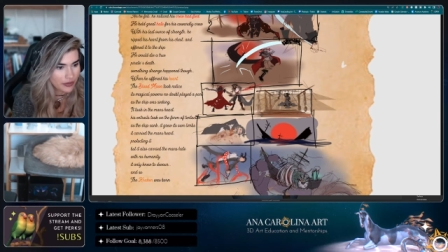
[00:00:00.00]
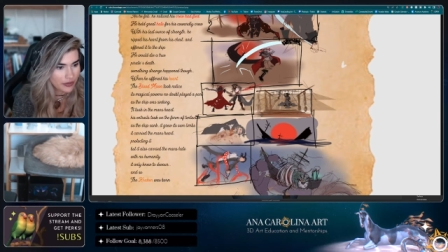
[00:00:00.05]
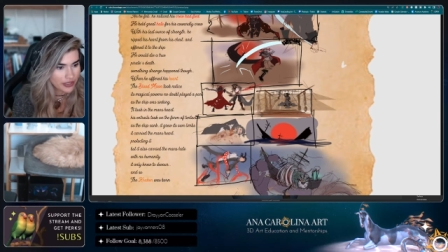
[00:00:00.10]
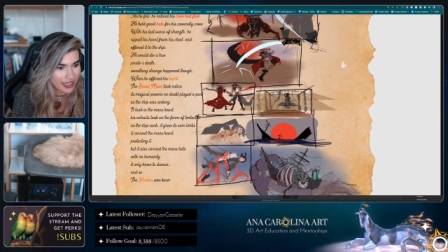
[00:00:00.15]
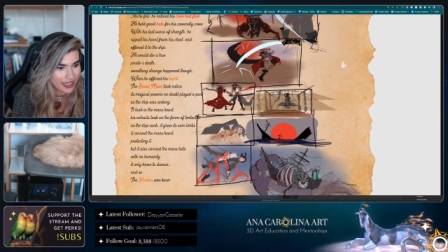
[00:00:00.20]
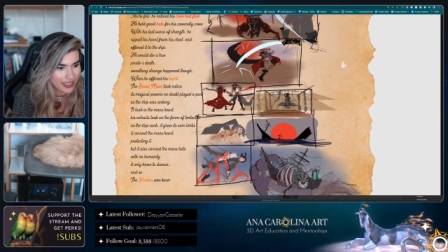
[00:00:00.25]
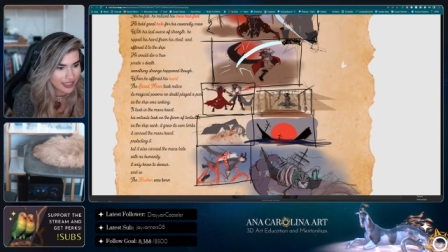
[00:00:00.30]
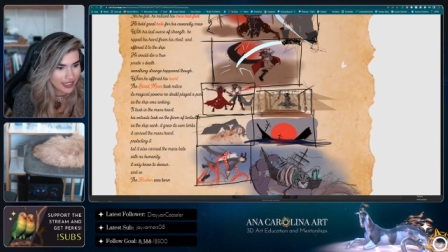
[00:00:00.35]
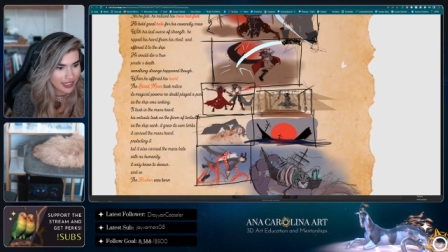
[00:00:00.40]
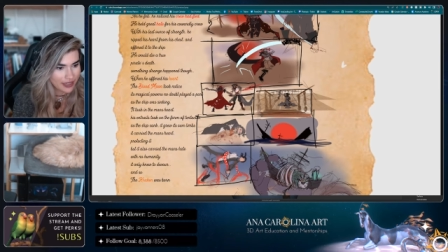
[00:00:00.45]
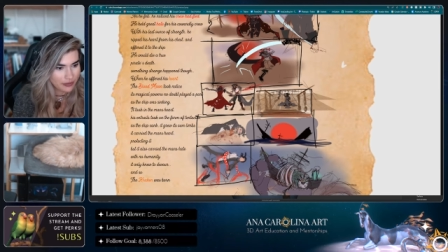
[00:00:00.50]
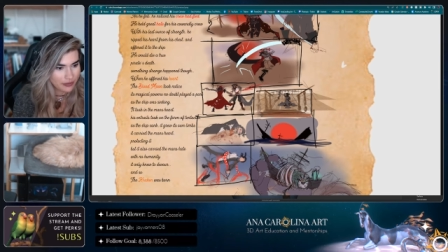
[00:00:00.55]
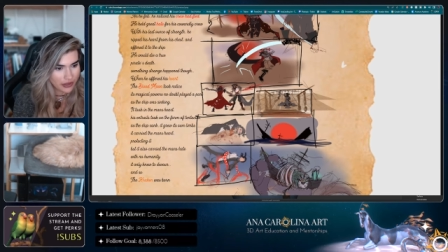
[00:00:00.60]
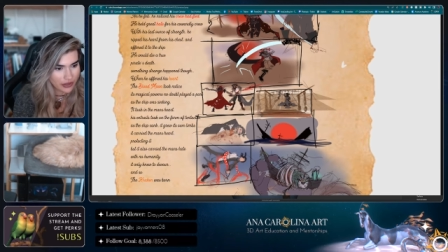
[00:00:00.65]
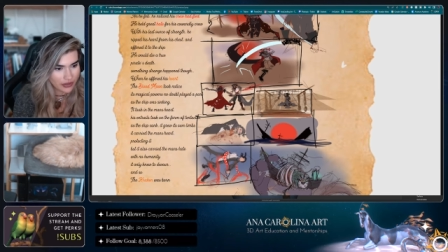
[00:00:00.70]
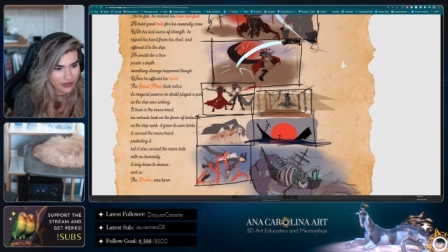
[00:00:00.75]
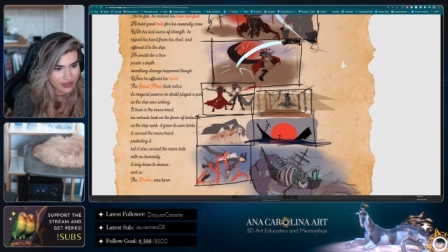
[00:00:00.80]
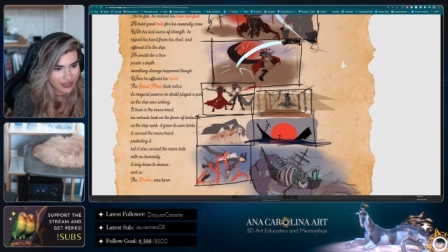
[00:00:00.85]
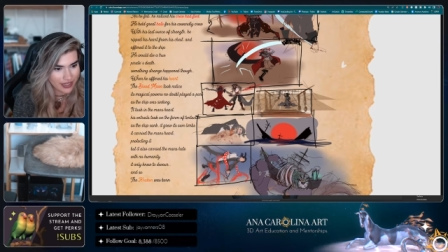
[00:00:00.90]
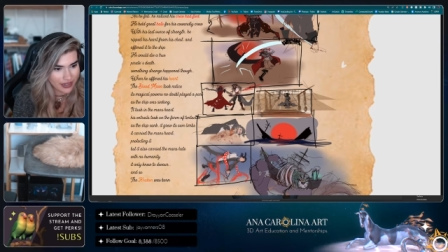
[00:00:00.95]
protecting it,
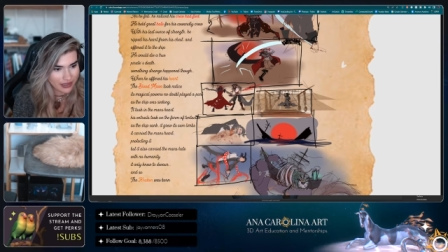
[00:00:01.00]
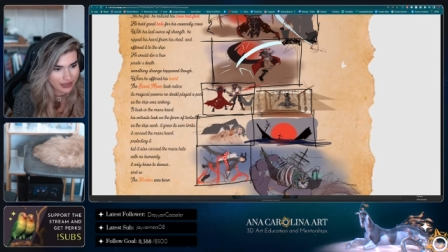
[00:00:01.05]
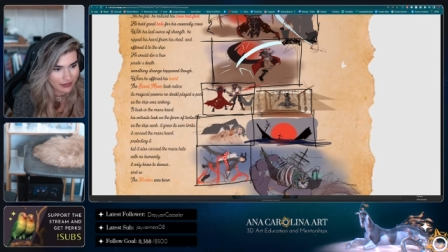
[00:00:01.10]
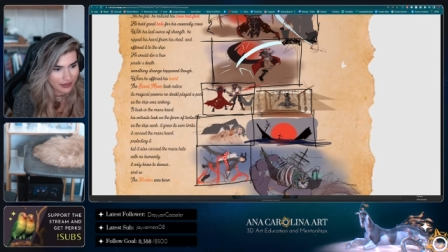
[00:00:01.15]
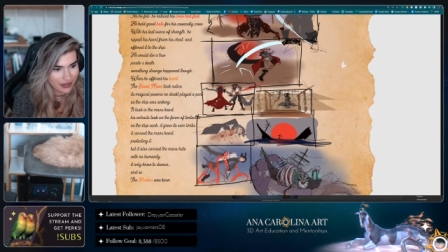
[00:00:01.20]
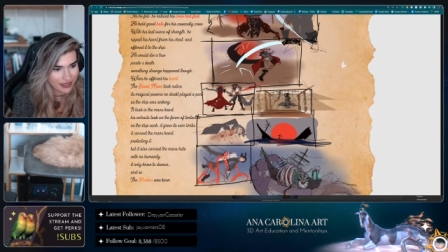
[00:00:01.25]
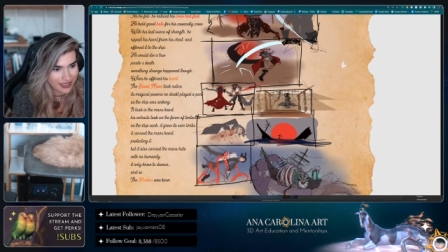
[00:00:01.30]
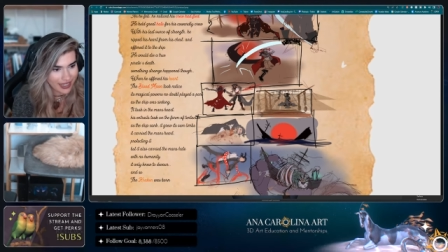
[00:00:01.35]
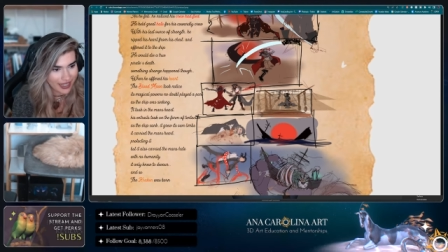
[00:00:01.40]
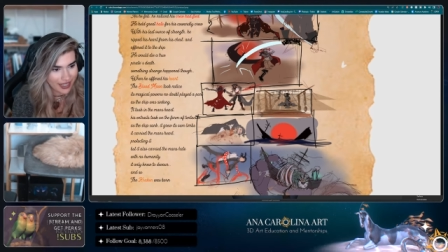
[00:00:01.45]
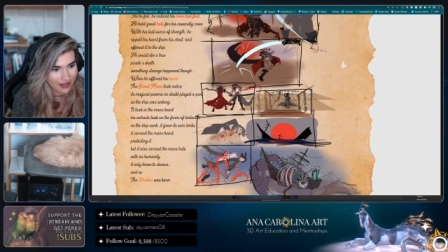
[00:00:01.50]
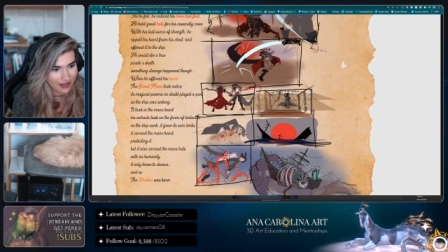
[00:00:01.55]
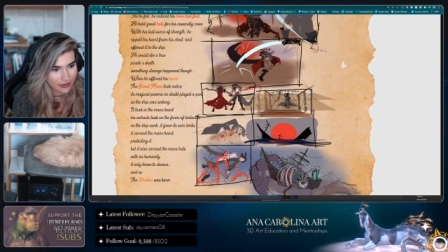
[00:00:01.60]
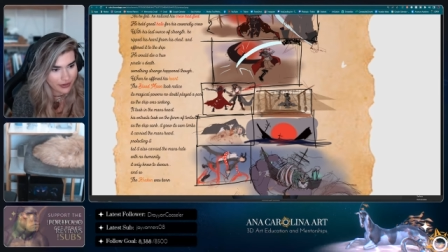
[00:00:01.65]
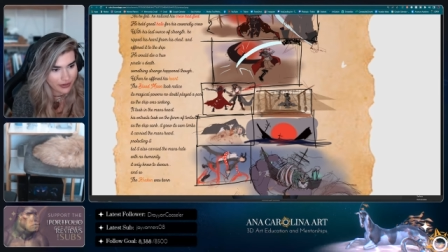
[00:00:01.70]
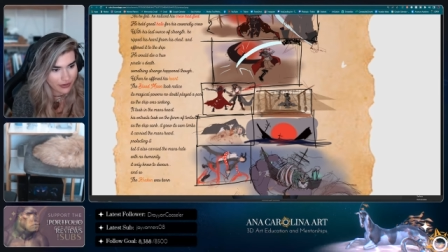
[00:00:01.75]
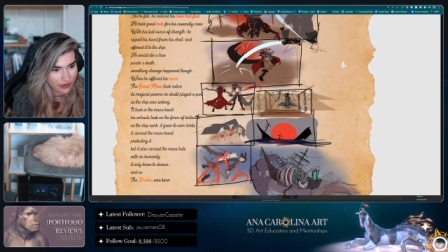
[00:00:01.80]
but also carried the man's hate.